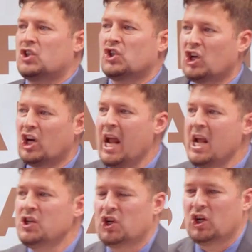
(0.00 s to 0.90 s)

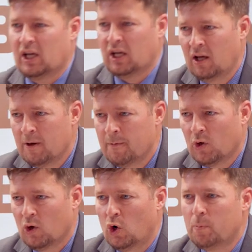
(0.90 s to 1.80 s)
changing
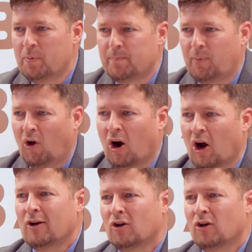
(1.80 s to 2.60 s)
who people are.